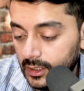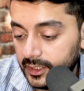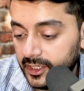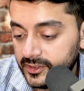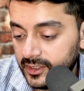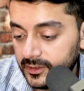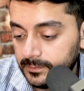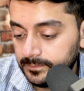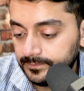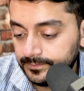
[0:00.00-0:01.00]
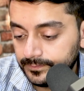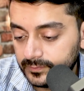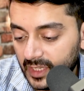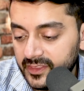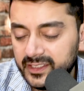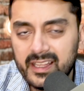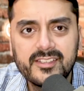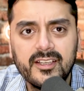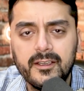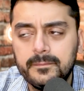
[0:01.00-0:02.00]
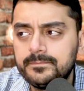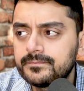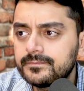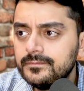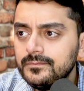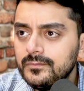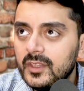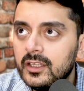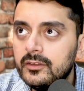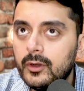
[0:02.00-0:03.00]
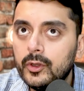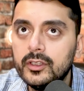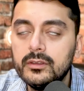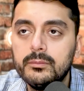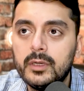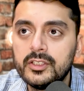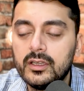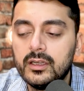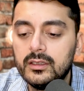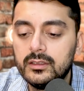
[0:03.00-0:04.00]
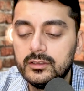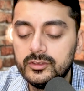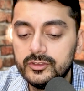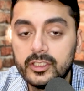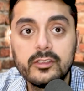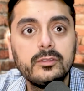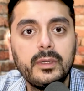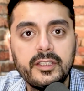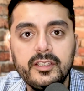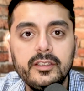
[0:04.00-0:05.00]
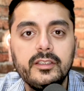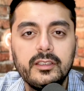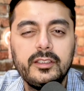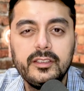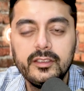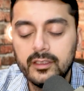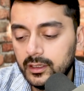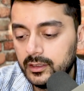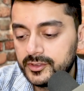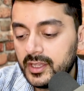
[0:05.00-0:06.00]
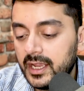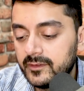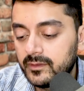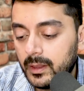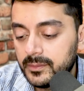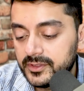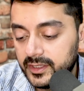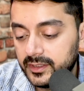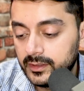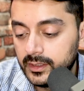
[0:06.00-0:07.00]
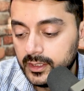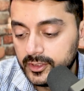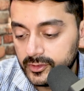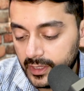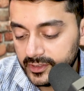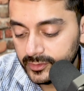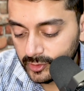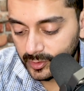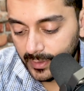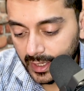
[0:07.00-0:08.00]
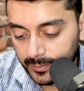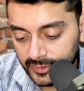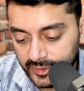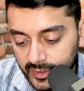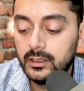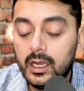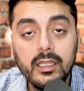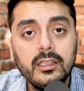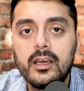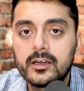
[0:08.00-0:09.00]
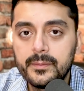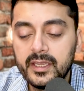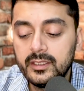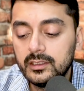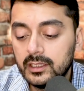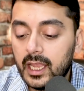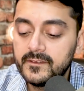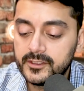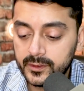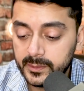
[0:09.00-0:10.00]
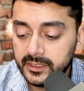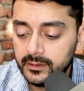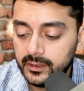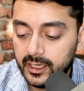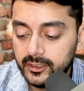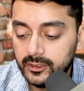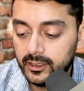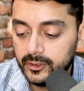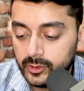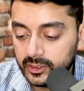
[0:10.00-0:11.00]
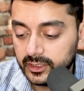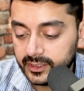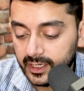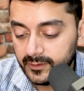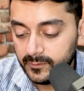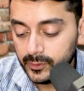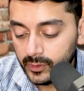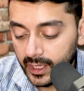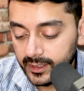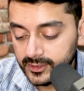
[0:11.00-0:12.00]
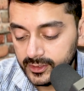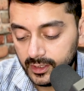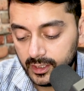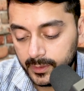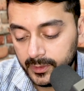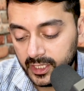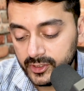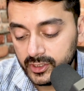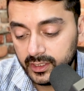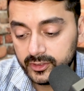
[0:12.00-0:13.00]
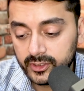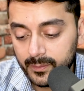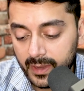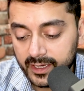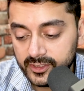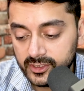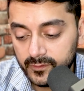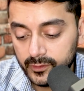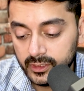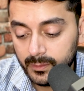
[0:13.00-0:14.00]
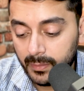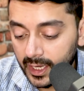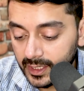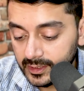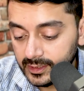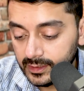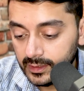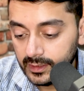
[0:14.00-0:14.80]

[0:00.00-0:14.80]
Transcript: care center. I think that's on the Janatal Baki side, if I'm not mistaken. So that's Nusuk maps. Al Haramain live sermon, and you can click that and view that. Communication internet packages, if you need to buy any,